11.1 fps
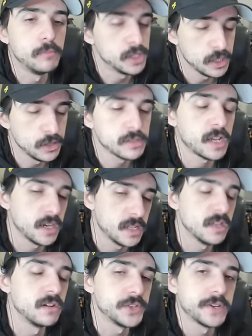but she looks like an
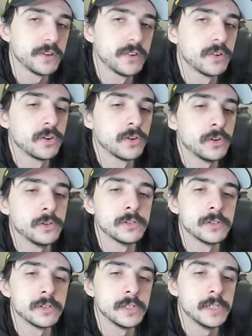adult. I was a
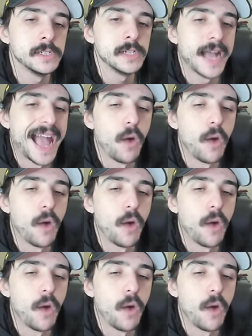Mackey's. I,